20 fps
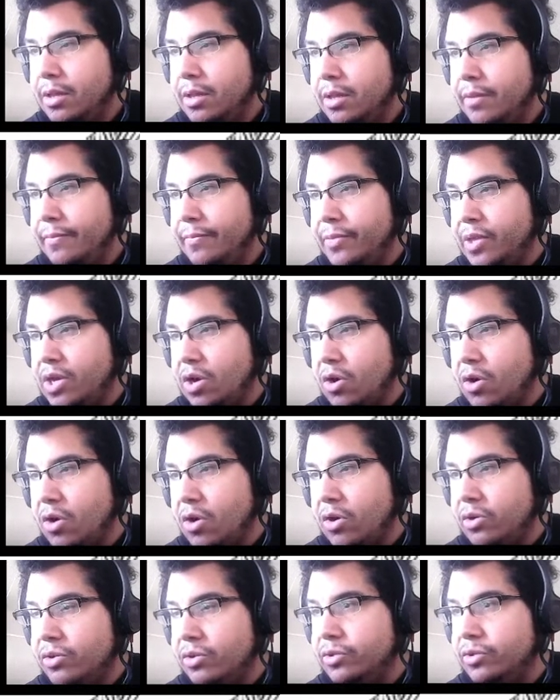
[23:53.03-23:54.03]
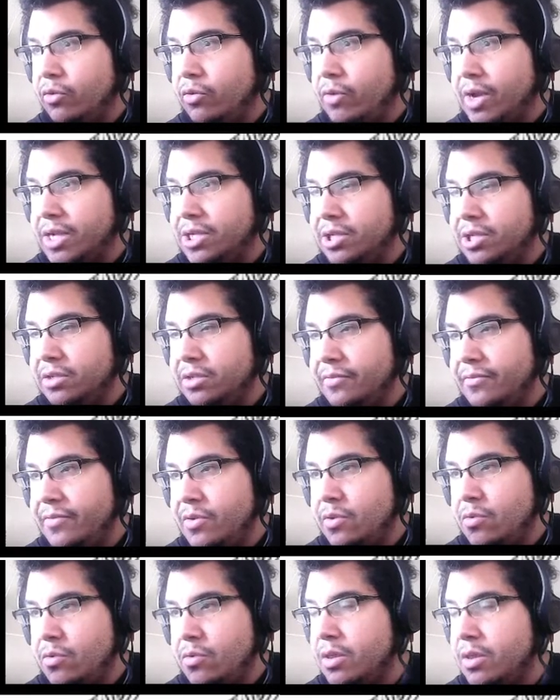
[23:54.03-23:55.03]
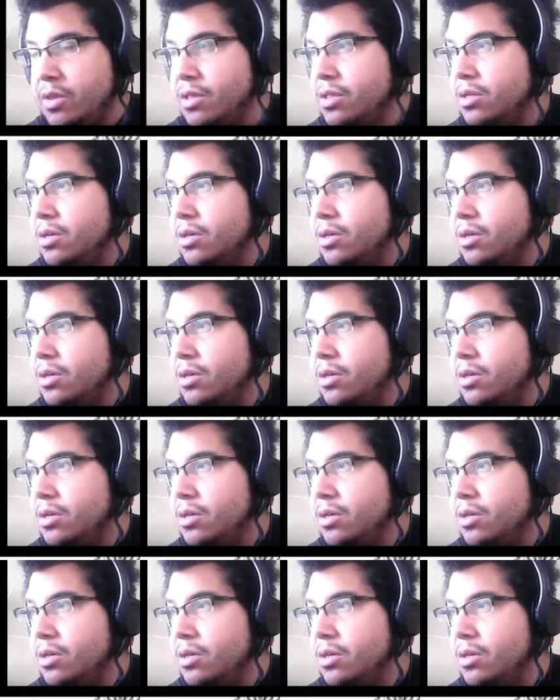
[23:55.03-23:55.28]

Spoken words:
the cardinal directions of north,